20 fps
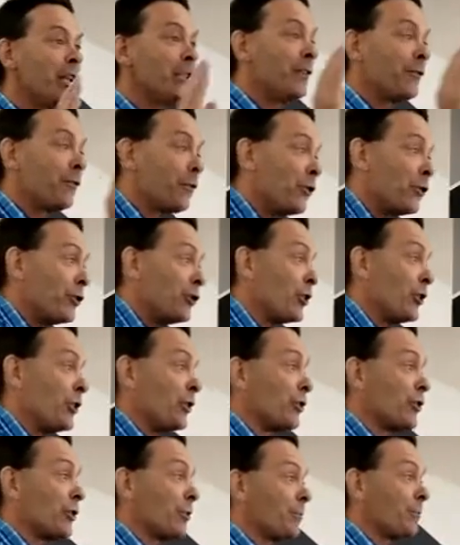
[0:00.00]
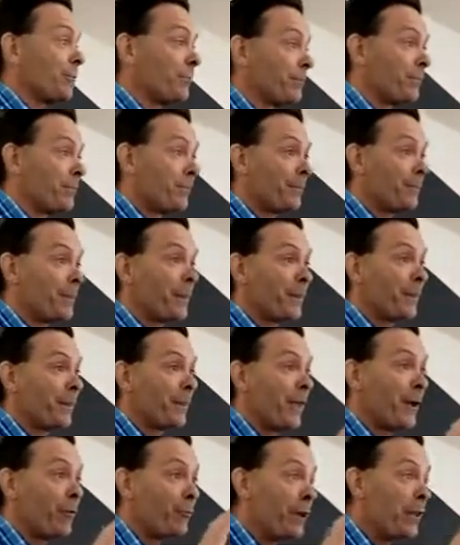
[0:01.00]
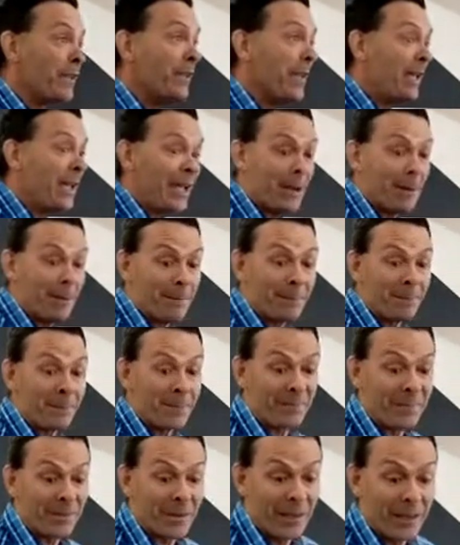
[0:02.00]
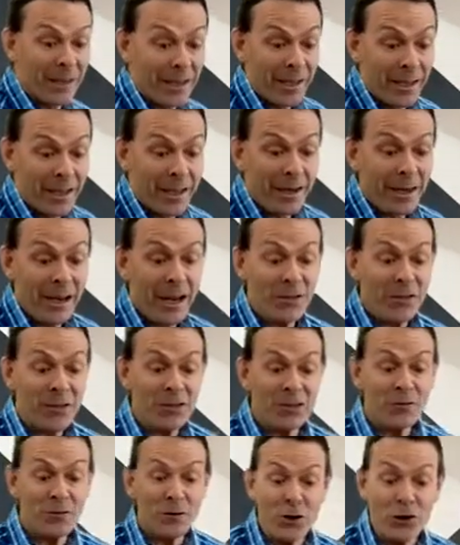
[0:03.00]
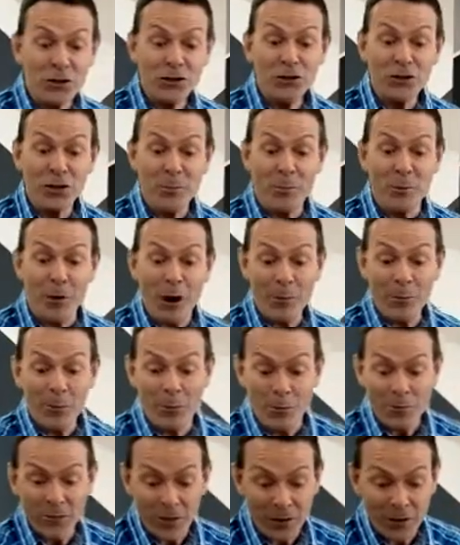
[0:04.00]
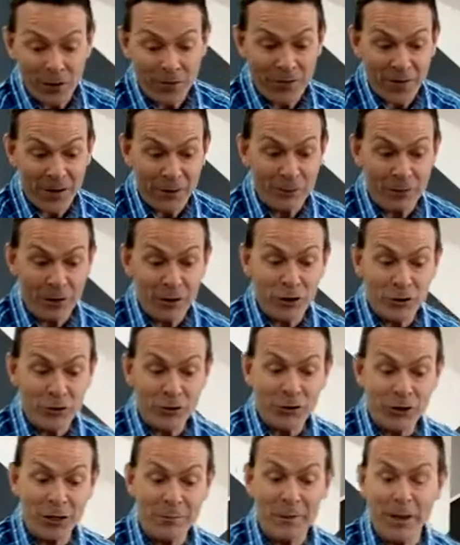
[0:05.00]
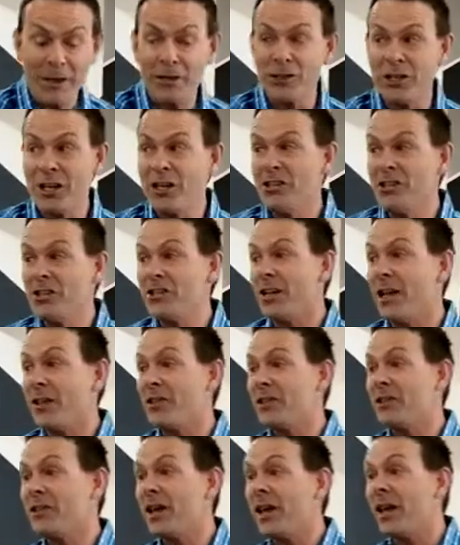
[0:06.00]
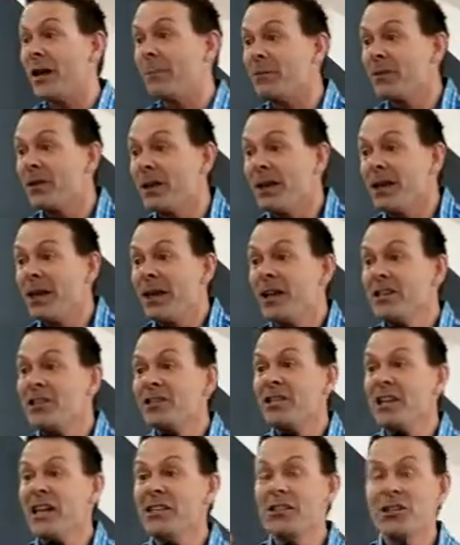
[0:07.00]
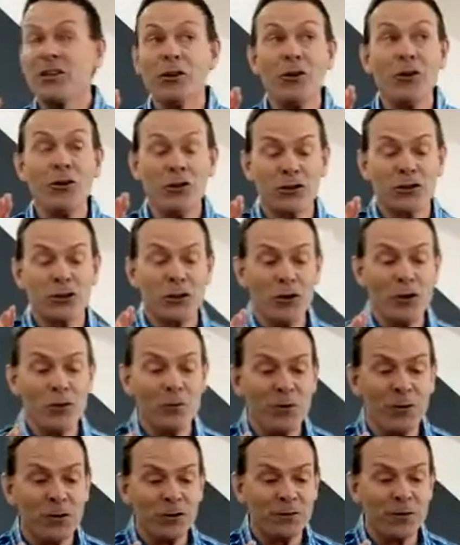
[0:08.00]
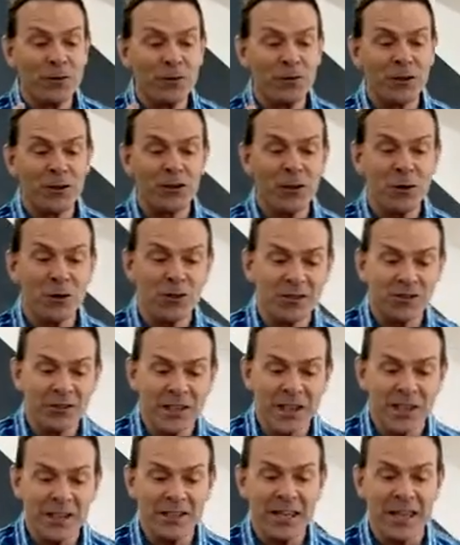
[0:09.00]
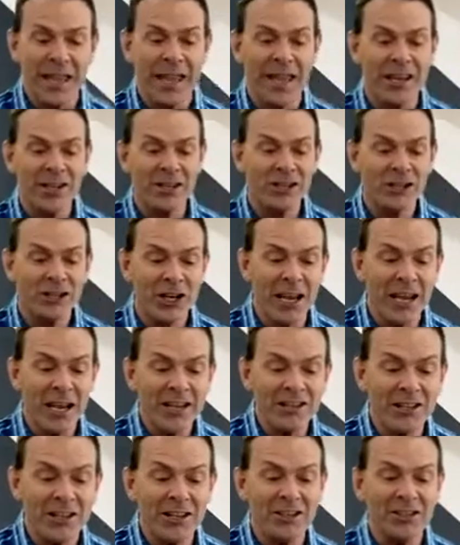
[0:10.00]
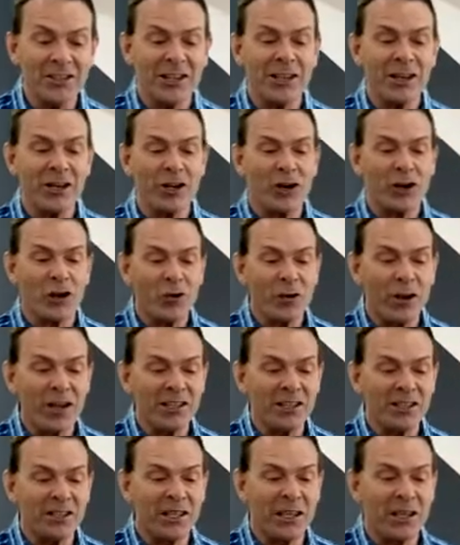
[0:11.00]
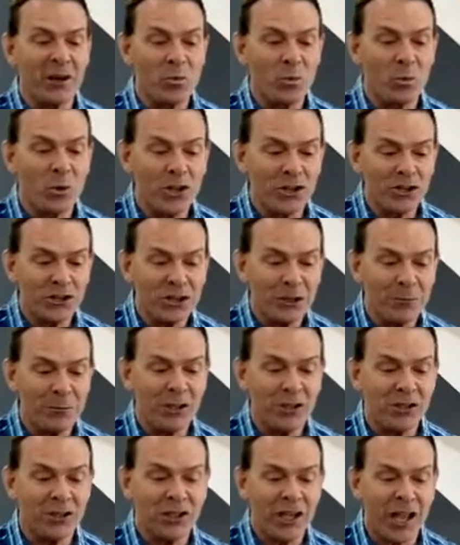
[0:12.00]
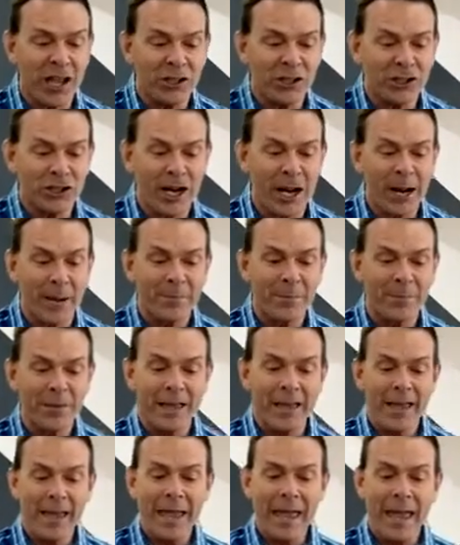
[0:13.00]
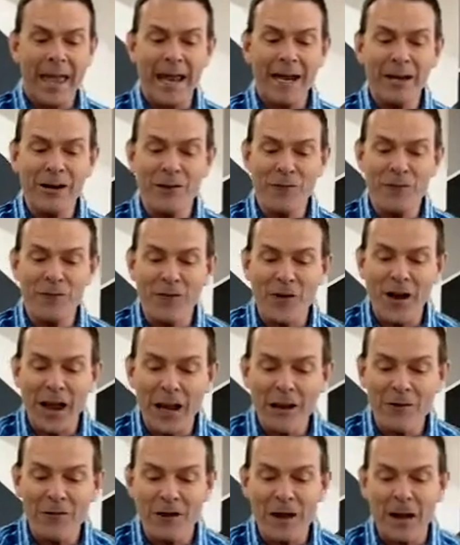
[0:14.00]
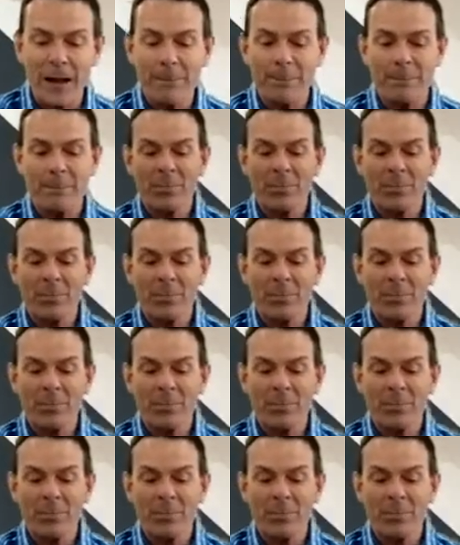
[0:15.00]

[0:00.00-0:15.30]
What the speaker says: of Christians. They really can. Now, there's a verse in the Bible that I found really interesting about Jesus the other day. It says in Luke 2, verse 52, it says, "And Jesus increased in wisdom and stature and in favor